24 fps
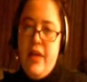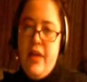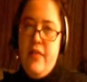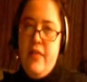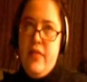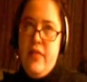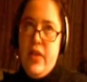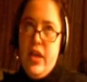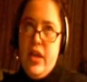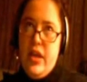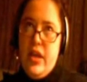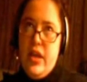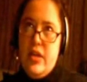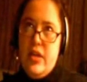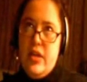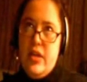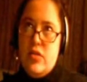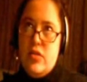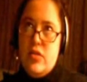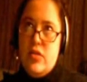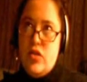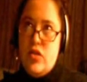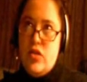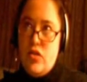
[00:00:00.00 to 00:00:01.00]
We have a
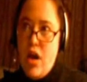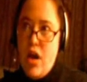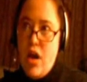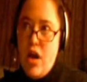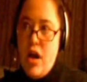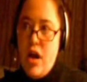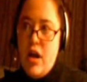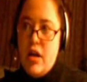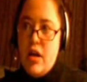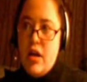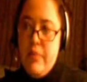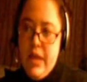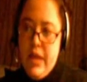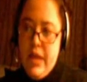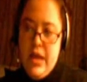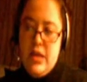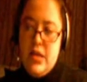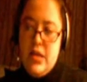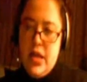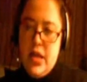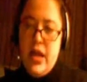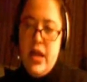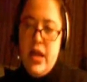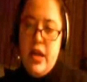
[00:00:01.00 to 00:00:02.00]
strong
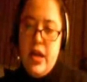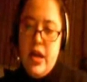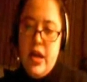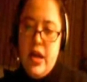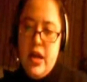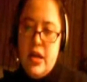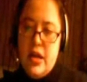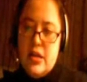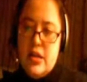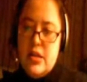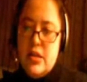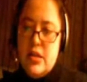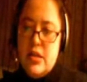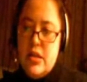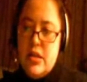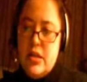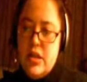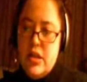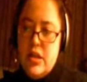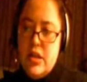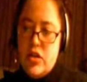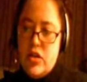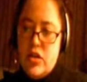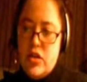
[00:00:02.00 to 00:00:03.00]
mandate as
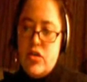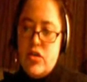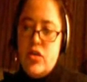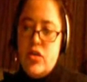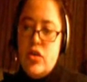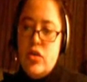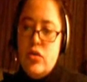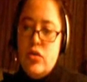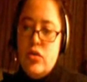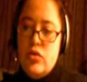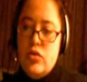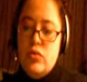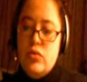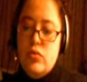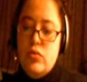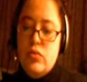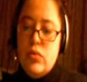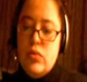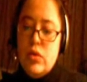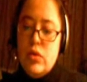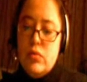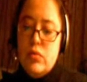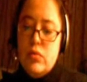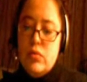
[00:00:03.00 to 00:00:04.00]
teachers to
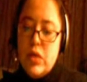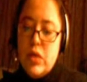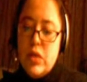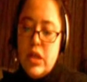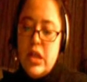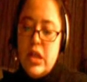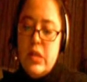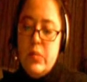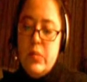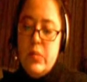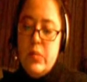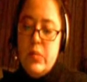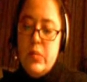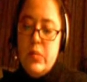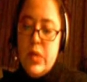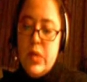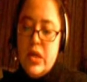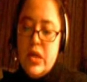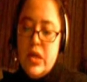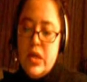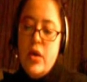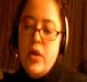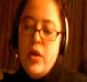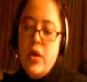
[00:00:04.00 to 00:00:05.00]
really
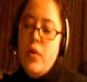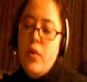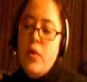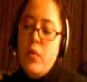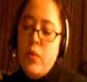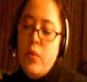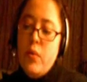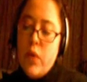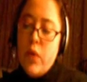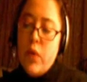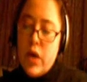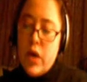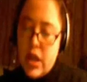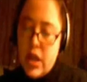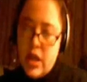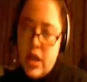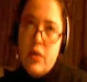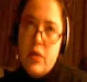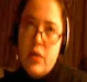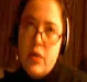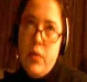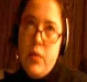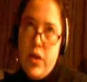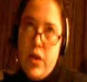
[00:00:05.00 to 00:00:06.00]
be
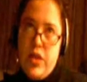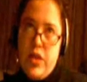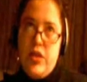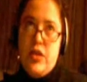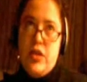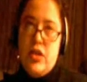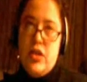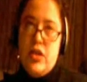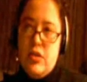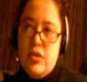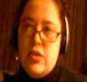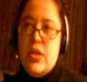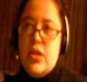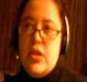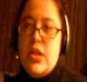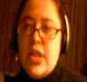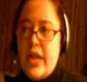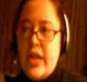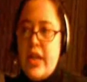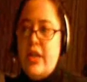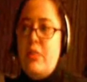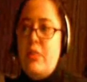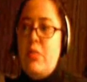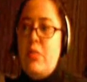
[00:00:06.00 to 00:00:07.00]
working with our
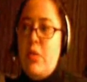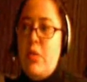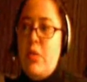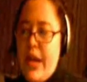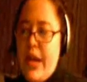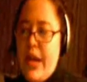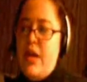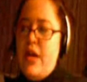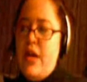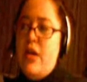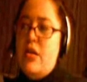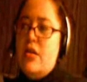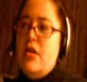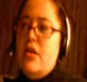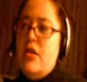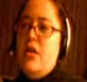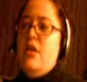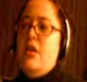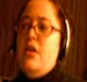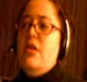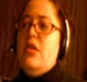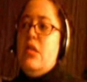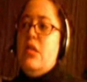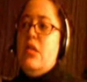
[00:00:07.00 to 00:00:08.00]
students to get them prepared
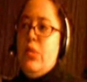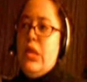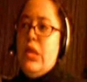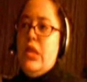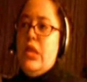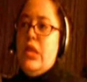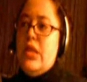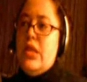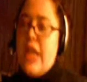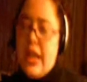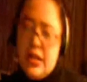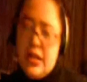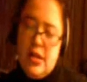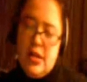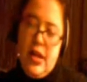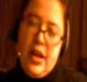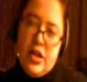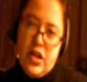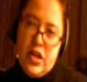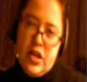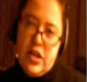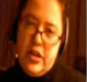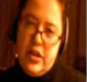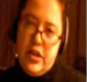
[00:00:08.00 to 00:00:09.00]
to be
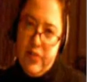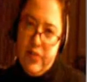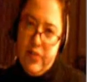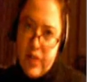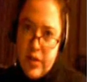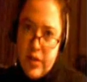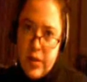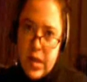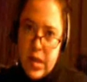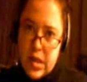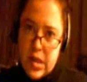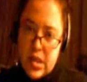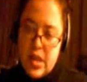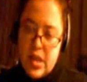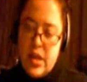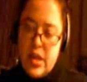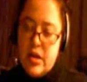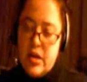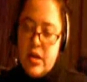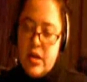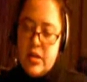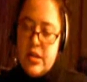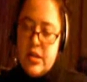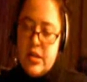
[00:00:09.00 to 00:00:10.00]
technologically fluent
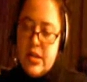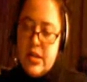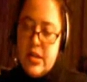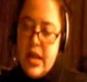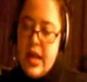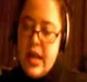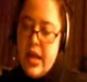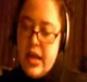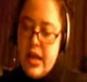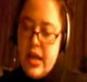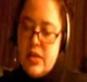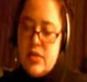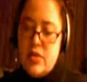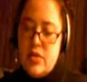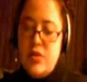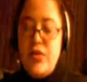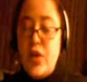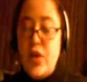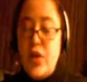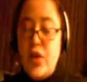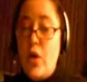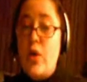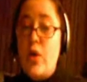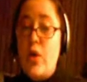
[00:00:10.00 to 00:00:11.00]
in our society.
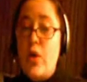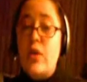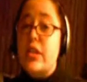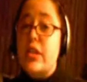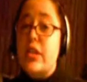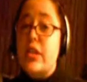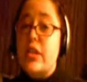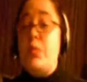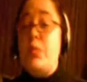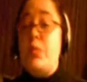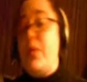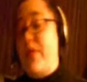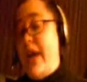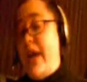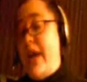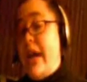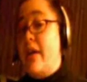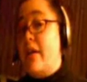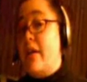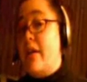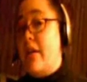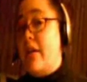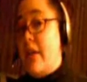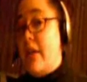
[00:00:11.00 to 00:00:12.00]
So if a goal is to
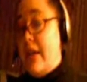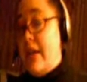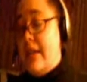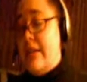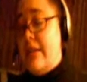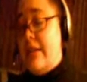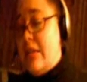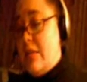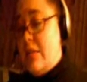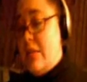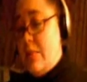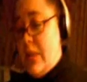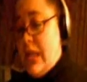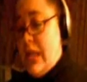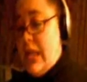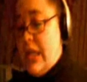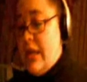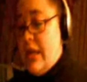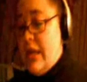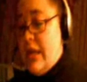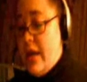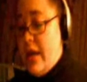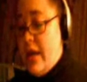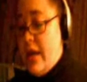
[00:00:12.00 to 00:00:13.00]
prepare kids to be
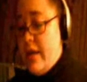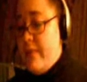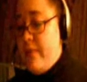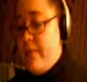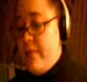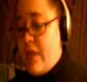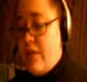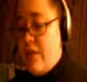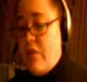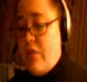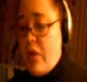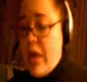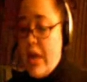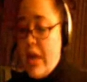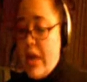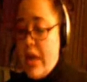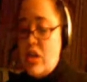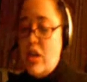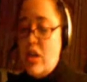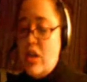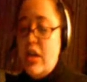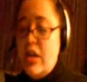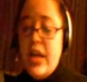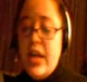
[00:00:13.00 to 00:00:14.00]

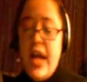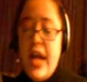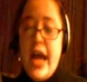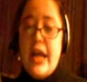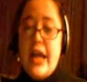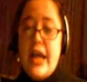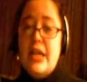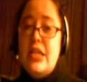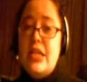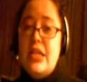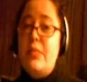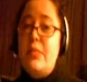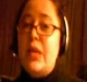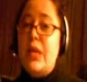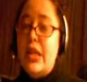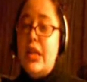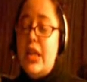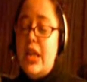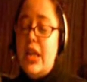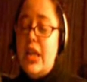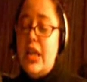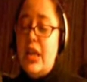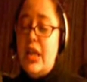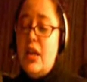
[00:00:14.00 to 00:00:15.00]
vocationally and
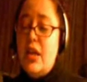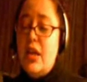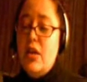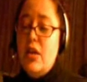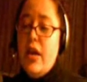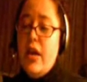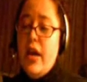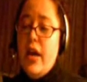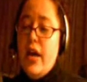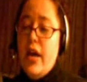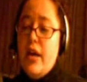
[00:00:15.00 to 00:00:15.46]
academically